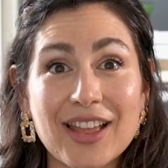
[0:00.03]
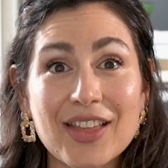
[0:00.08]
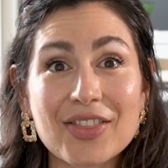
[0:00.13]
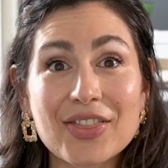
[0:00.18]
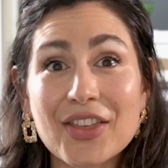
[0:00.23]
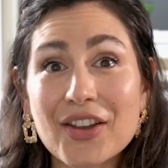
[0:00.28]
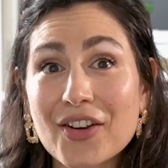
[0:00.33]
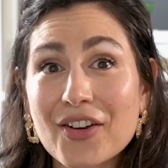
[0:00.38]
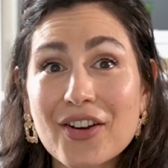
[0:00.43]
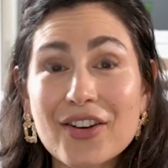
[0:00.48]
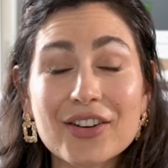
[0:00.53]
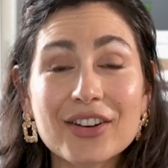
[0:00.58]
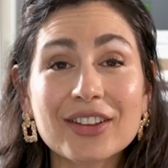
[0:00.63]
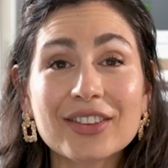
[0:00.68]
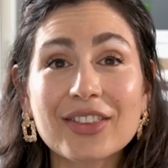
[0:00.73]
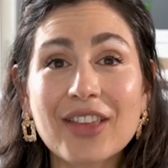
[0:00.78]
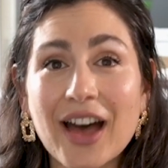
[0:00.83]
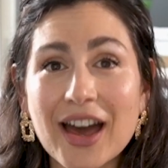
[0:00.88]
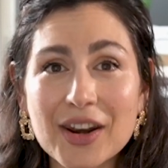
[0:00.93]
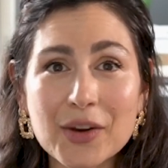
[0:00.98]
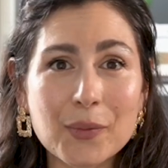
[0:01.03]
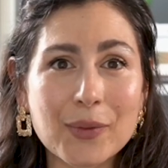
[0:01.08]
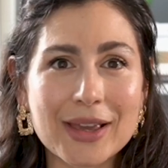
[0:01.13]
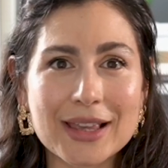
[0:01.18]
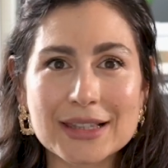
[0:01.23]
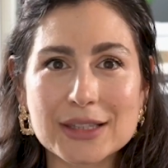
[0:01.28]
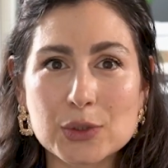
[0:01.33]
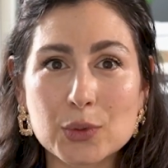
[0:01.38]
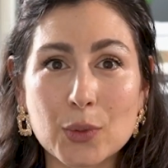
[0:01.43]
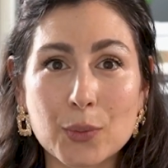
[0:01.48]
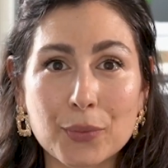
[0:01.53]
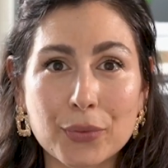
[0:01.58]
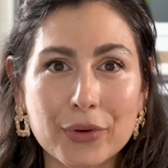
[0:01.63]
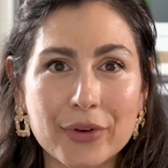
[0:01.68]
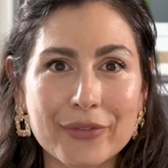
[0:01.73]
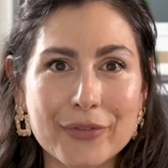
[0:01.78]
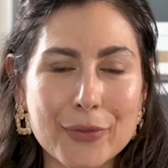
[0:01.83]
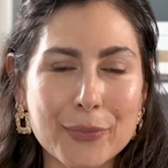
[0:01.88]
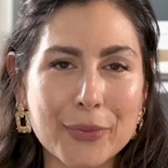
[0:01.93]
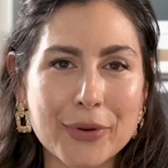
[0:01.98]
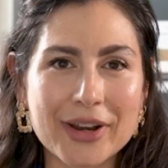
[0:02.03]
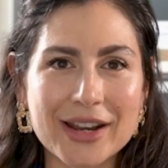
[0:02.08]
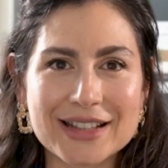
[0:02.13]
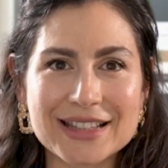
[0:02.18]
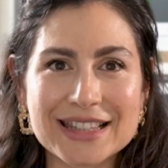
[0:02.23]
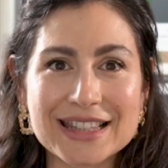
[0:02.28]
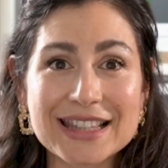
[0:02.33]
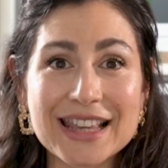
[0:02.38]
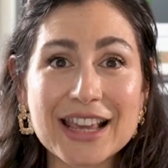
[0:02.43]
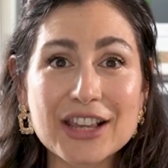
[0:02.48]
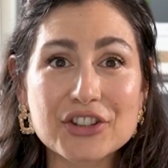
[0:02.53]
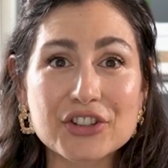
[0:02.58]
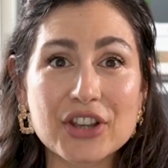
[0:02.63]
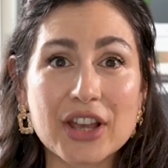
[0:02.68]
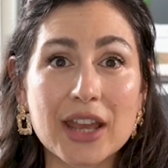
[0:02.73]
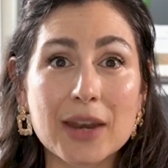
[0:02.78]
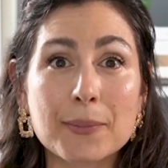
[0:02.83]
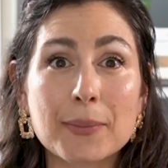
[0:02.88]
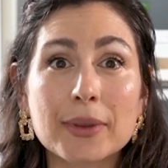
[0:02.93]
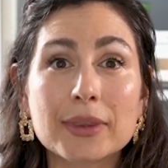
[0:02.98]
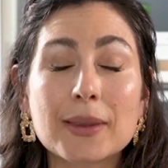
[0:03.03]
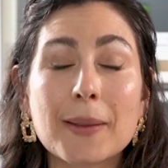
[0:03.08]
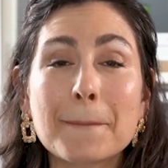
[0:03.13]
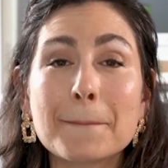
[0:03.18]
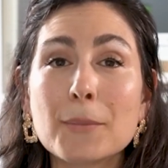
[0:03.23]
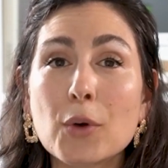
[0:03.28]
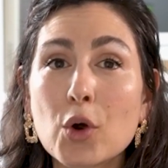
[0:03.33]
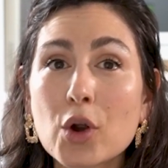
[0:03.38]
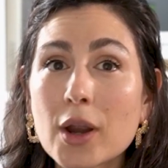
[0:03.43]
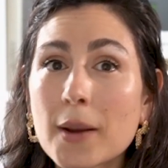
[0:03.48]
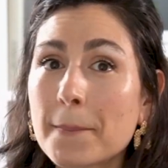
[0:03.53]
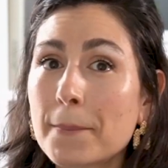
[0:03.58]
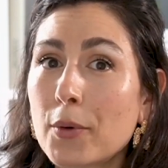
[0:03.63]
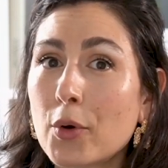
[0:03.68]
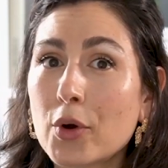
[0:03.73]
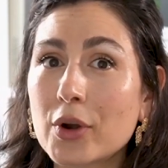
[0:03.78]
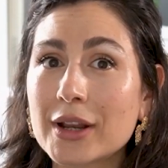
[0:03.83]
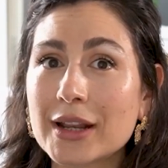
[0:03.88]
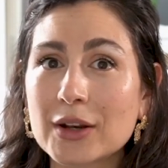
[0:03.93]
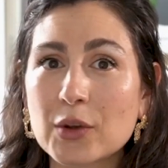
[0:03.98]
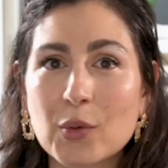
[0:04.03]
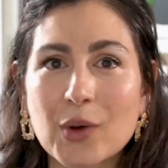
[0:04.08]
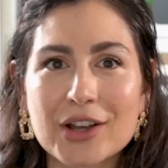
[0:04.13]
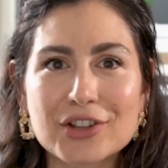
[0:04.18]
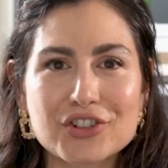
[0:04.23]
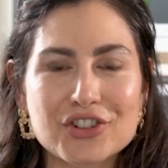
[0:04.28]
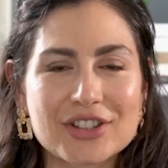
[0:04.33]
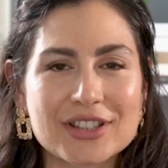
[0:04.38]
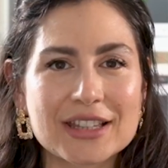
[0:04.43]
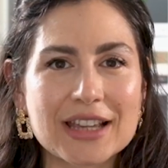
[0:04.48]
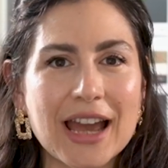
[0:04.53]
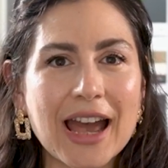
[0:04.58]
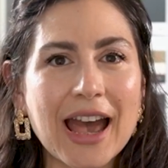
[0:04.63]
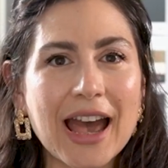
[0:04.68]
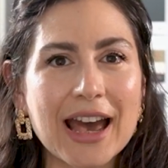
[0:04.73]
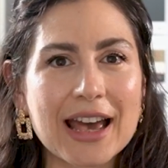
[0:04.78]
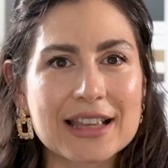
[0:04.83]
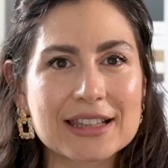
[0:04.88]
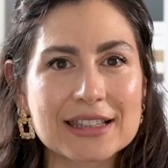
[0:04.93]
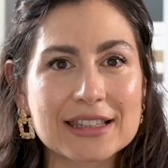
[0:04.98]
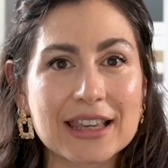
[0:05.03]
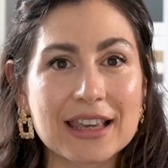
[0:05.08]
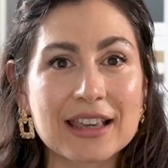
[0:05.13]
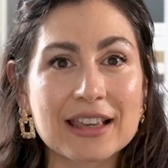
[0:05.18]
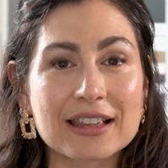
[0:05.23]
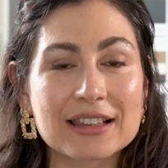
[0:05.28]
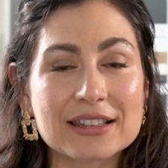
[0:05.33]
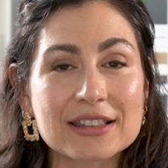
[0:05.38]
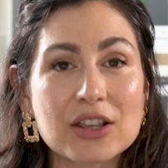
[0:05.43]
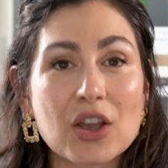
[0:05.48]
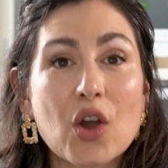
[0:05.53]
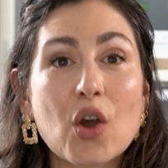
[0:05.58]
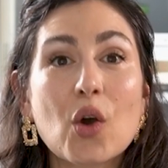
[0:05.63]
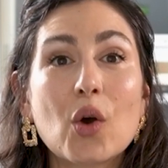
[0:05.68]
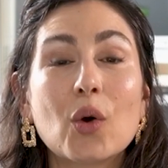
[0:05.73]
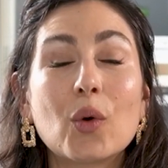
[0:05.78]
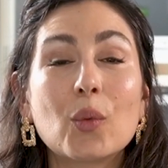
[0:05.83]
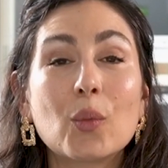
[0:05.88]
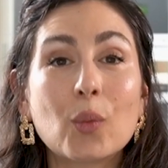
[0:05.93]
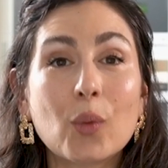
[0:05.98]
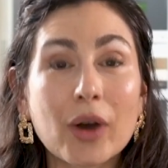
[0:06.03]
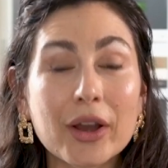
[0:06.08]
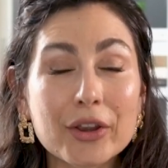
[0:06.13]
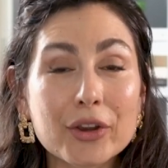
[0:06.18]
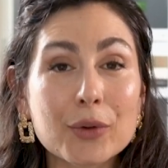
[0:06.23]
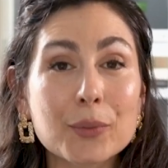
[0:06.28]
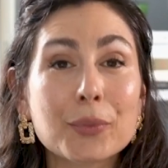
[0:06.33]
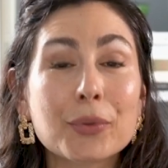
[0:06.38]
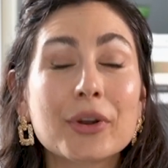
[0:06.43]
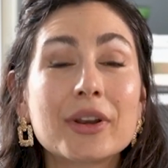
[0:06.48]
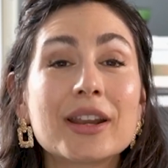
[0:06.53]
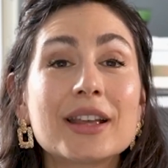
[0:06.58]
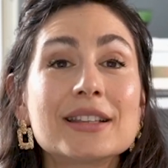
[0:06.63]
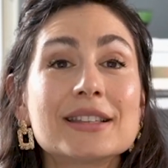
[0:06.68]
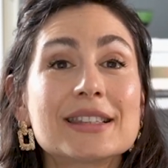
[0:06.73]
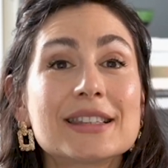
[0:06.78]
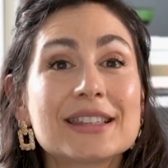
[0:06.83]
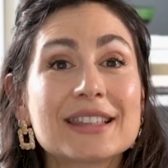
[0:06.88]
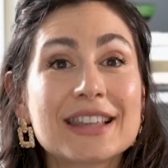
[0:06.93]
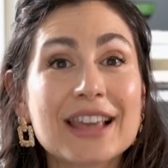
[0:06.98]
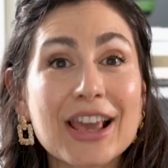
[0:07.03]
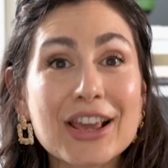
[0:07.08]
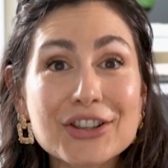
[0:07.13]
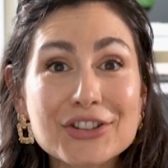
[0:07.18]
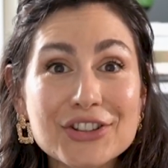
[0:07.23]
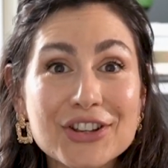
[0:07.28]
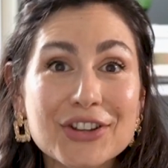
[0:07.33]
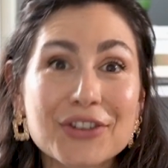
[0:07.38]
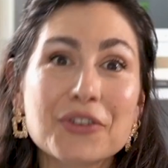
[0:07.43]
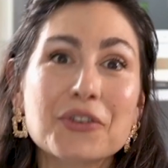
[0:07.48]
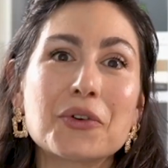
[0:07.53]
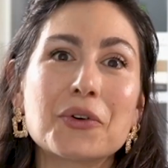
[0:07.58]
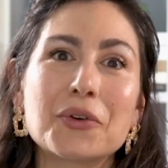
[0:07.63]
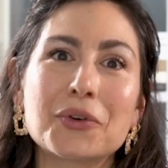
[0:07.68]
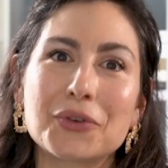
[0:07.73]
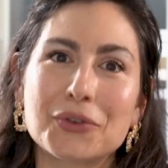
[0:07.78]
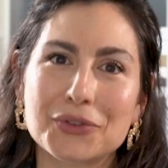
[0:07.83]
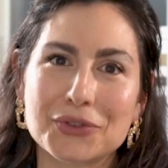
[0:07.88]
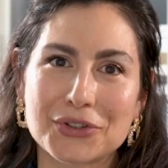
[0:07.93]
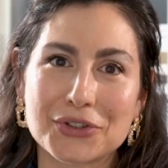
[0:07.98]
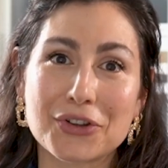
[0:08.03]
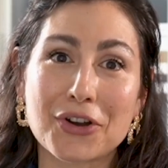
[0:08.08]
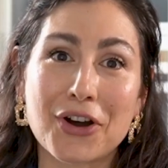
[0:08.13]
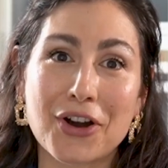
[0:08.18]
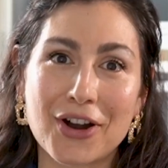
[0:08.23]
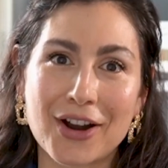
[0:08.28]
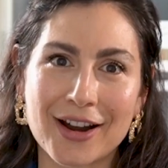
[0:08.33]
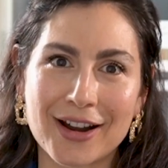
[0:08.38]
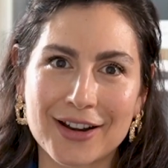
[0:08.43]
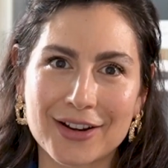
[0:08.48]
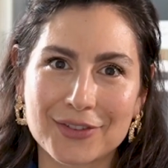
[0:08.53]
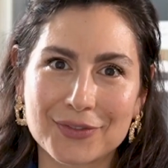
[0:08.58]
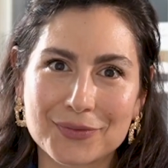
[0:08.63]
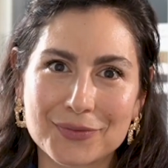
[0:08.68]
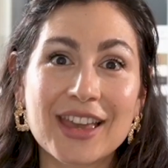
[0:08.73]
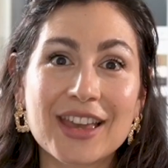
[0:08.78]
There are a lot of ways to improve your pronunciation, but the more important question to ask is what your pronunciation goals are.